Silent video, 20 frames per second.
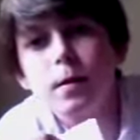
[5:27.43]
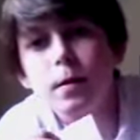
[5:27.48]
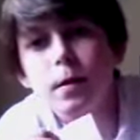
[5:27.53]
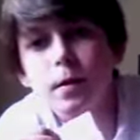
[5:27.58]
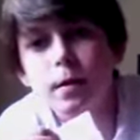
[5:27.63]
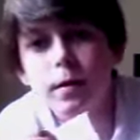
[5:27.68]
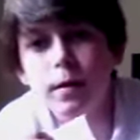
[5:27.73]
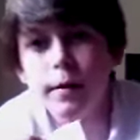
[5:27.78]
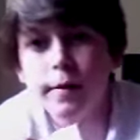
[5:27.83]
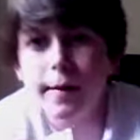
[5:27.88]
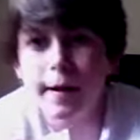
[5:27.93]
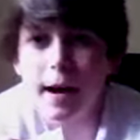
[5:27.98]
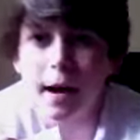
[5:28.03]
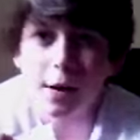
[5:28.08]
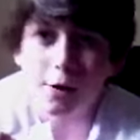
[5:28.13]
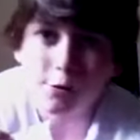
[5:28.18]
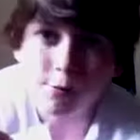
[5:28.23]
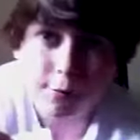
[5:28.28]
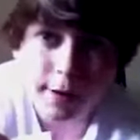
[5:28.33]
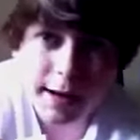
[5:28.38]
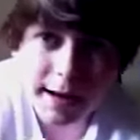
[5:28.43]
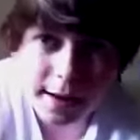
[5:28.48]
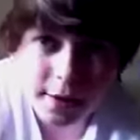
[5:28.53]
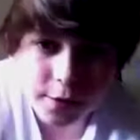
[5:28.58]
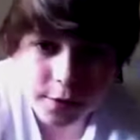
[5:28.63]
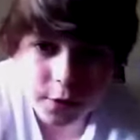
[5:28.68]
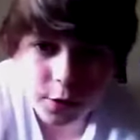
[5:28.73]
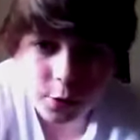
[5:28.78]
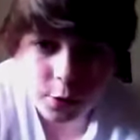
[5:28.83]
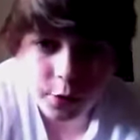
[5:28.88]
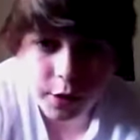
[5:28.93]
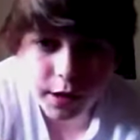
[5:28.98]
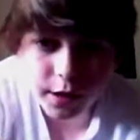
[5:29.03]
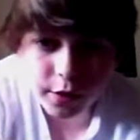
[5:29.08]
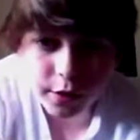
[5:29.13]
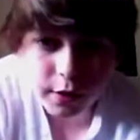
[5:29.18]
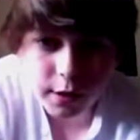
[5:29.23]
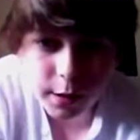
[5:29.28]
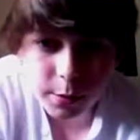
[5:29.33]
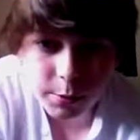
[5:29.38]
go like that around the coin,
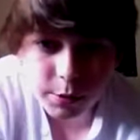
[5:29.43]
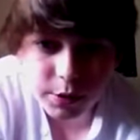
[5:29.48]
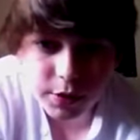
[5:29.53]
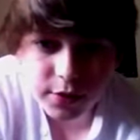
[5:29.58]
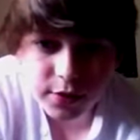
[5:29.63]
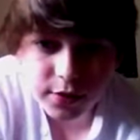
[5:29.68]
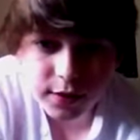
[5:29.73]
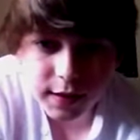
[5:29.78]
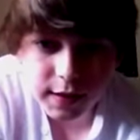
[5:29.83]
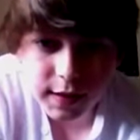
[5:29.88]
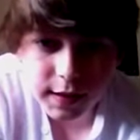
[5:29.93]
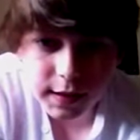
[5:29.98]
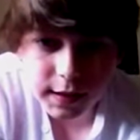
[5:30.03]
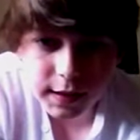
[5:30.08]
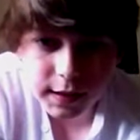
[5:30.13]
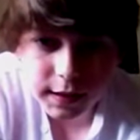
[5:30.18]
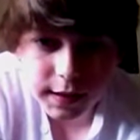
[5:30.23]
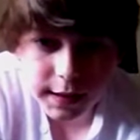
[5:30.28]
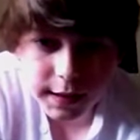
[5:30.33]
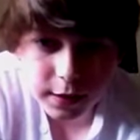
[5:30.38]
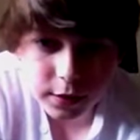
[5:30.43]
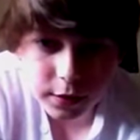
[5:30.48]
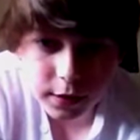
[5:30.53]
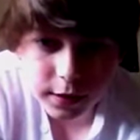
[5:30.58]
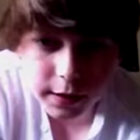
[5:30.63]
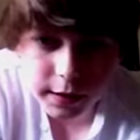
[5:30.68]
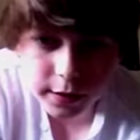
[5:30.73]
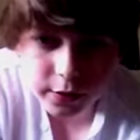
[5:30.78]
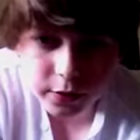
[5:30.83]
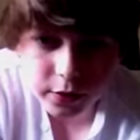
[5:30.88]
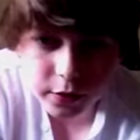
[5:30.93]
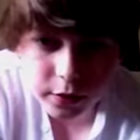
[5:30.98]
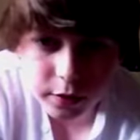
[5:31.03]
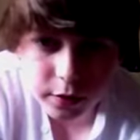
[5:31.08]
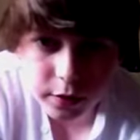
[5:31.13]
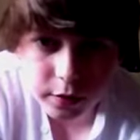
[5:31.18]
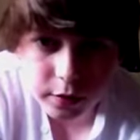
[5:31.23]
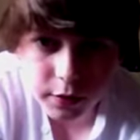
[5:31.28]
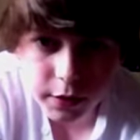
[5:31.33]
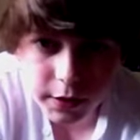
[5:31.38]
you're able to see the little outlines,
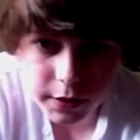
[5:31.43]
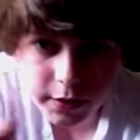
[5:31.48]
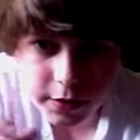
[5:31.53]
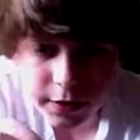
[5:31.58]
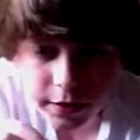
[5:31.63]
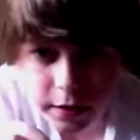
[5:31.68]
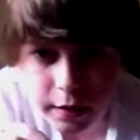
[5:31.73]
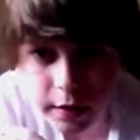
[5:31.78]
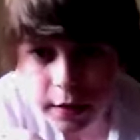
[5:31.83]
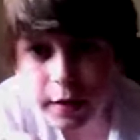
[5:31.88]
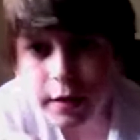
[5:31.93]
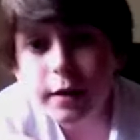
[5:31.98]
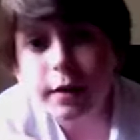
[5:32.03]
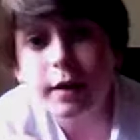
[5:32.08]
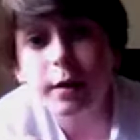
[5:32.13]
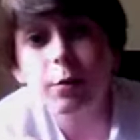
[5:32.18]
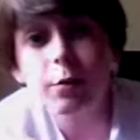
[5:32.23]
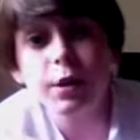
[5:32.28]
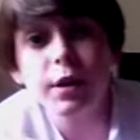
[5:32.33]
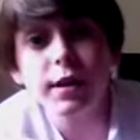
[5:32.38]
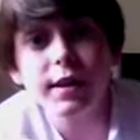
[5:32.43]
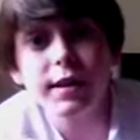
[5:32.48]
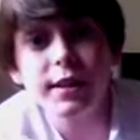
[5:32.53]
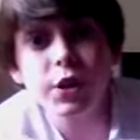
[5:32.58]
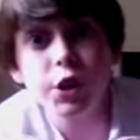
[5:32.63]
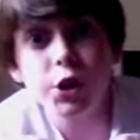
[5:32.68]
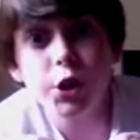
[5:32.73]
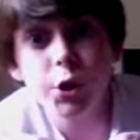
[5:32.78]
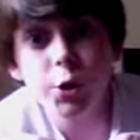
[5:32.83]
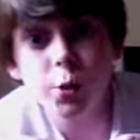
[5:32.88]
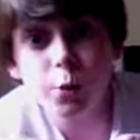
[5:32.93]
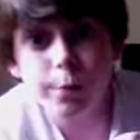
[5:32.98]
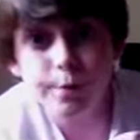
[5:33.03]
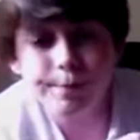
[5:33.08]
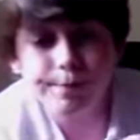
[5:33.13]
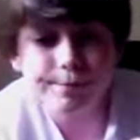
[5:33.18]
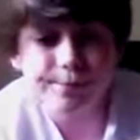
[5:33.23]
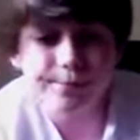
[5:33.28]
right? Now, what you need to do